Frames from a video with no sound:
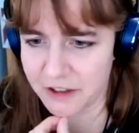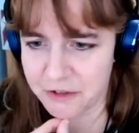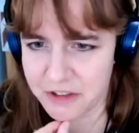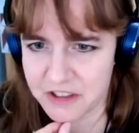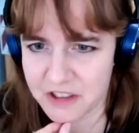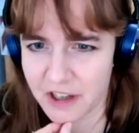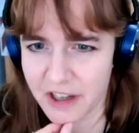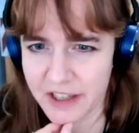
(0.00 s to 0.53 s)
and
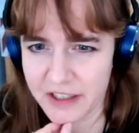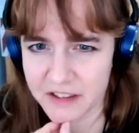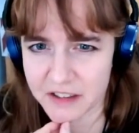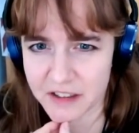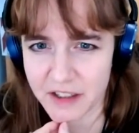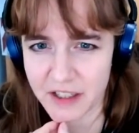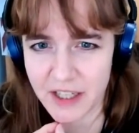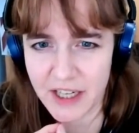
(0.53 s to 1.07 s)
countryside,
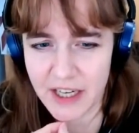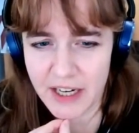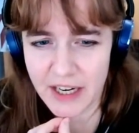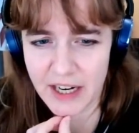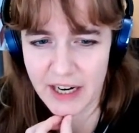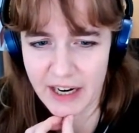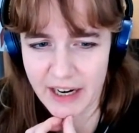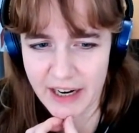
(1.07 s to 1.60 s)

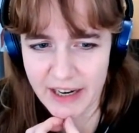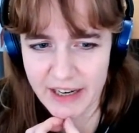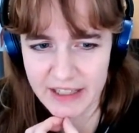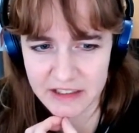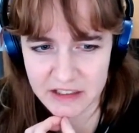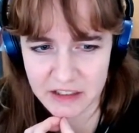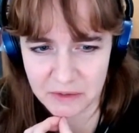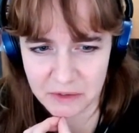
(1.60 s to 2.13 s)

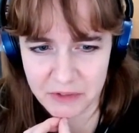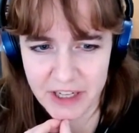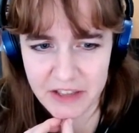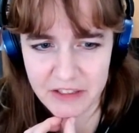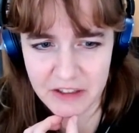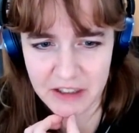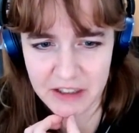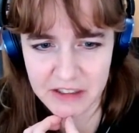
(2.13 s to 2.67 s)
is
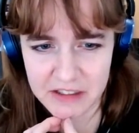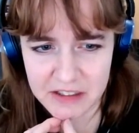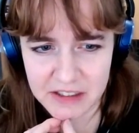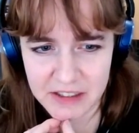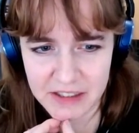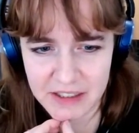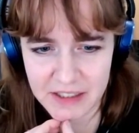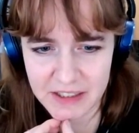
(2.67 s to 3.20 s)
something
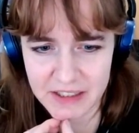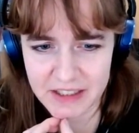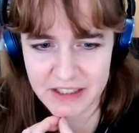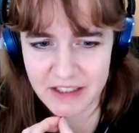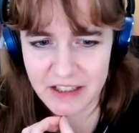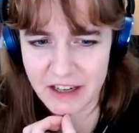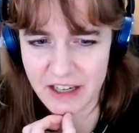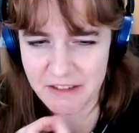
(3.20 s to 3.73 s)
that
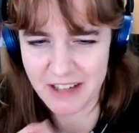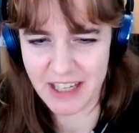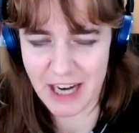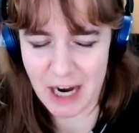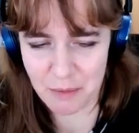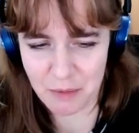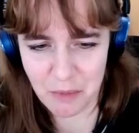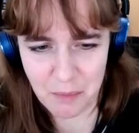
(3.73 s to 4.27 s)
can only
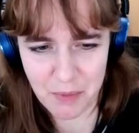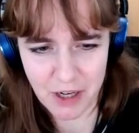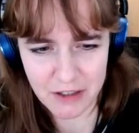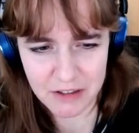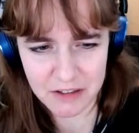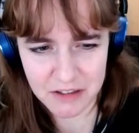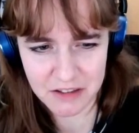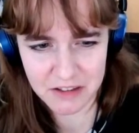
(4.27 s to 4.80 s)
really happen
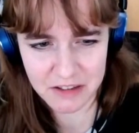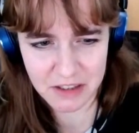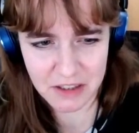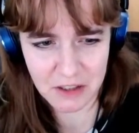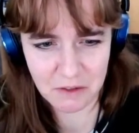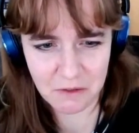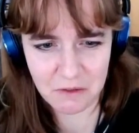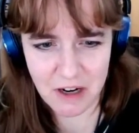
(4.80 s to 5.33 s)

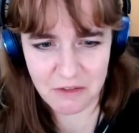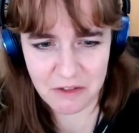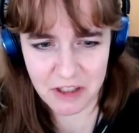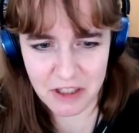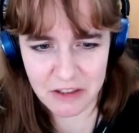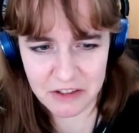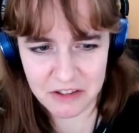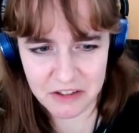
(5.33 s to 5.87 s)

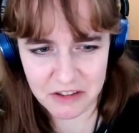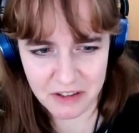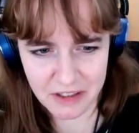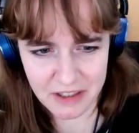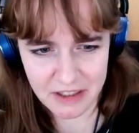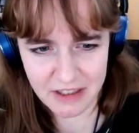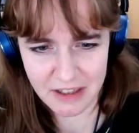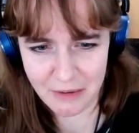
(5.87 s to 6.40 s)

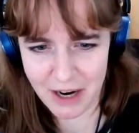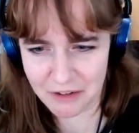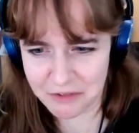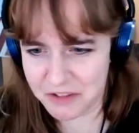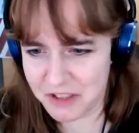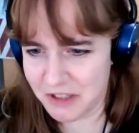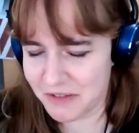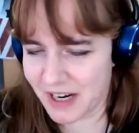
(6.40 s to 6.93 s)
post-revolution,
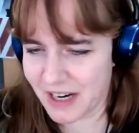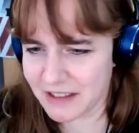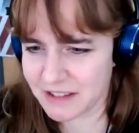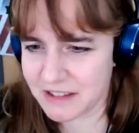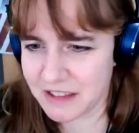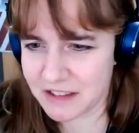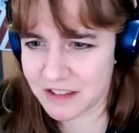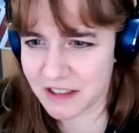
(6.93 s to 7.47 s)
after you've
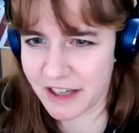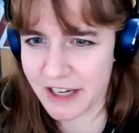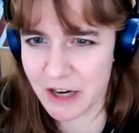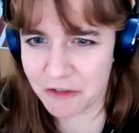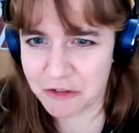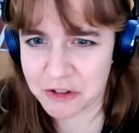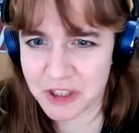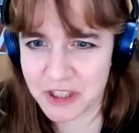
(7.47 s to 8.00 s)
had this kind
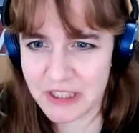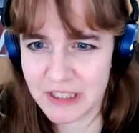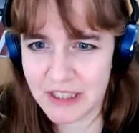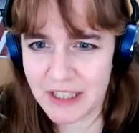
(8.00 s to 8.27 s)
of